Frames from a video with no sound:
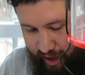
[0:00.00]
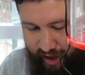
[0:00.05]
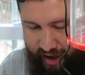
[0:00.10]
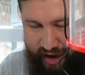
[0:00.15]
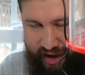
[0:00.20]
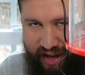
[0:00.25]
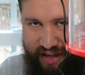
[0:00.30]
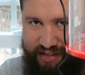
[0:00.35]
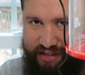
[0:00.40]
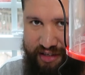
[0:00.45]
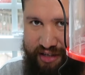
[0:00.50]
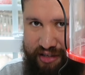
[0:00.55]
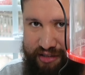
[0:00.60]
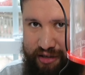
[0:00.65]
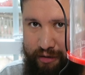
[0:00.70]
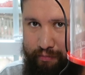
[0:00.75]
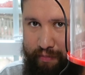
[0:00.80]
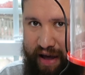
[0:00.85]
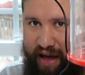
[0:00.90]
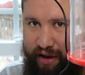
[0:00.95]
And I guess it
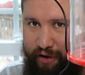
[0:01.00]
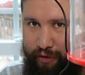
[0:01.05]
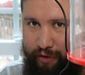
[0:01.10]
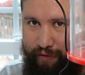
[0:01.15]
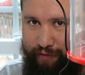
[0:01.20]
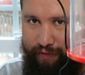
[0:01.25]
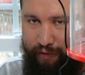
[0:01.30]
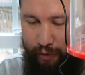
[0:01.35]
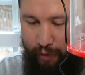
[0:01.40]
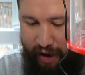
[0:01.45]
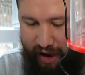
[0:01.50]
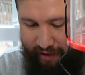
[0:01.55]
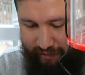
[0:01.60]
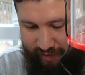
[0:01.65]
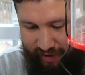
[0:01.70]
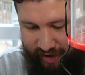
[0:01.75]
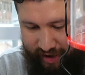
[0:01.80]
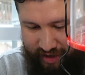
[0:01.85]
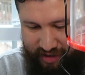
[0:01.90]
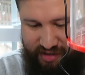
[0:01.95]
doesn't matter if you
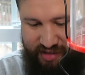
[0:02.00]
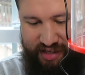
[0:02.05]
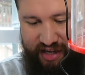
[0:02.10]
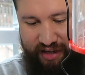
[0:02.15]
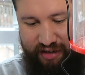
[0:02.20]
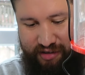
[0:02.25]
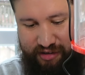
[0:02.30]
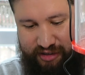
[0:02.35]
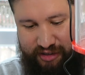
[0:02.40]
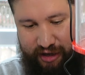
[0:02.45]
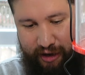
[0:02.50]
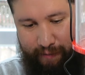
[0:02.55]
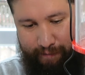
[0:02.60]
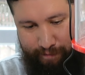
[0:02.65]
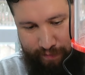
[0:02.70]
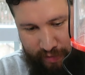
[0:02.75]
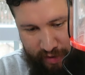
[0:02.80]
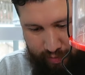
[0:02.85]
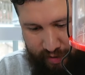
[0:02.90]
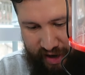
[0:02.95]
have it inside the
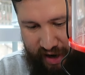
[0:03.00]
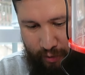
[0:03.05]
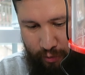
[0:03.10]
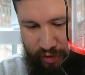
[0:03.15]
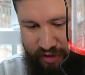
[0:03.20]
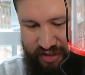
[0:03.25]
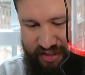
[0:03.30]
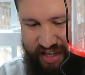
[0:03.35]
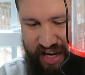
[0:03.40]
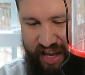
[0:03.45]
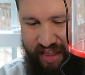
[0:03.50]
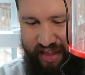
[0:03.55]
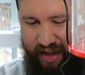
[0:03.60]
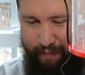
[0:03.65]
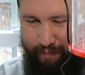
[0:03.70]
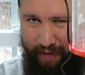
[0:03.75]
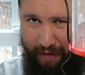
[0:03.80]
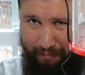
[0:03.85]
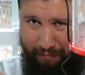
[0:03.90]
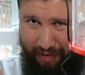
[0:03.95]
sump, but I would say
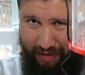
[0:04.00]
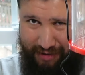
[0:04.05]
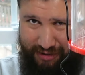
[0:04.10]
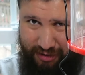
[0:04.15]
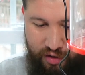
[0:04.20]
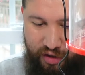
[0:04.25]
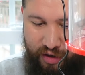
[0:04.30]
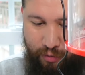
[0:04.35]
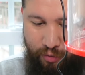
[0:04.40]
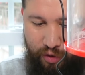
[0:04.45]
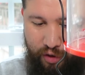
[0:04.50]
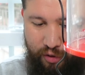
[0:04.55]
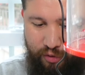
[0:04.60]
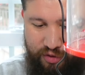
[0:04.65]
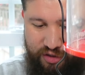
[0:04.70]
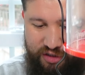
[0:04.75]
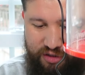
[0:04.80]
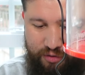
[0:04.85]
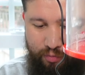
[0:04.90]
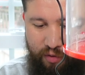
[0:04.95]
that maybe it will
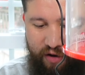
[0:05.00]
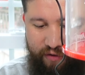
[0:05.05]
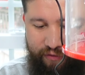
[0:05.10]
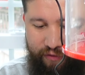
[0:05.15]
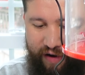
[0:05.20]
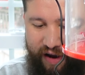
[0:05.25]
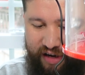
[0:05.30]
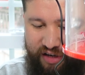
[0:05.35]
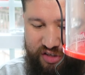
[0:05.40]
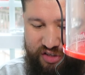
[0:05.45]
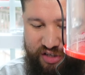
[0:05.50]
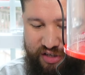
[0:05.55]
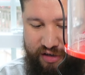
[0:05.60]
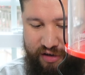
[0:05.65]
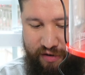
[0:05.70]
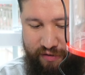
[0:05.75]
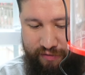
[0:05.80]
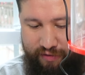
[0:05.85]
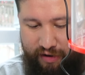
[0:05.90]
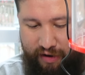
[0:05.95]
lose a small fraction
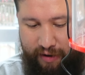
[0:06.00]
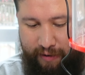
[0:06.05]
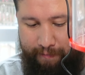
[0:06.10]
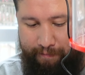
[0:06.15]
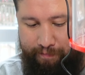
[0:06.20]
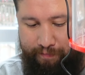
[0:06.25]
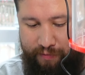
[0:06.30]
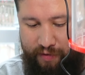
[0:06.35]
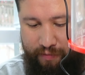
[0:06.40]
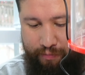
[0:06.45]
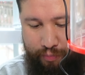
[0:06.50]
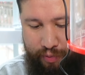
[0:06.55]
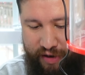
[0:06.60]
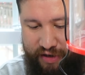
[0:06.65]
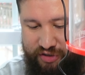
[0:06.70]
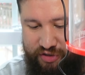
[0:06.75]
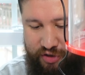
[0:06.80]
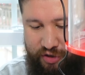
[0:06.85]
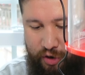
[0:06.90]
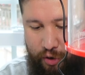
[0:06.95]
of
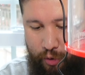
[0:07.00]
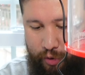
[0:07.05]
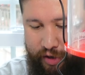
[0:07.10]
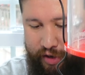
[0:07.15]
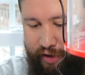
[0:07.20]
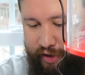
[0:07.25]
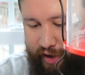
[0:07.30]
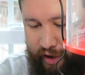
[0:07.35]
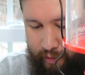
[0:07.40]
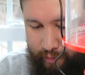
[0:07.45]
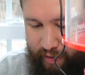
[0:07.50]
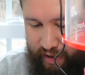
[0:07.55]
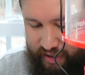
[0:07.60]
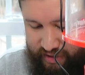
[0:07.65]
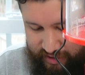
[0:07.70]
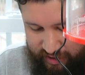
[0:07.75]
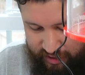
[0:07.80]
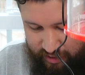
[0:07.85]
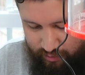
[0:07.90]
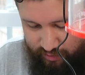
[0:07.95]
pressure going in there
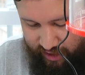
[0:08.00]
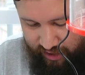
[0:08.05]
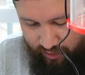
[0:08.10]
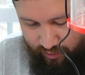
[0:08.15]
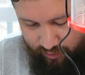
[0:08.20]
because it comes out